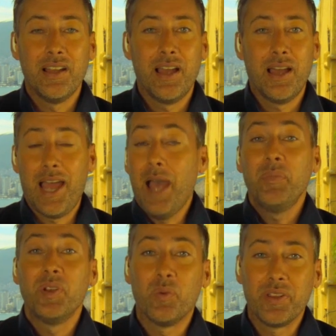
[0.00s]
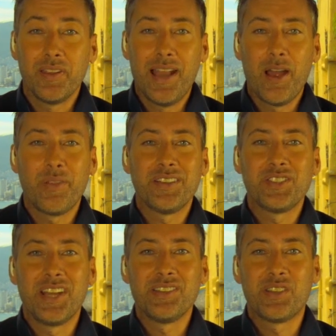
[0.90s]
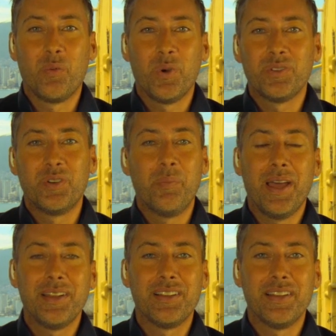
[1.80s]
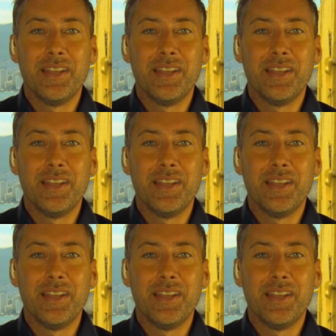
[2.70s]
happened with it and how that changed the world dramatically.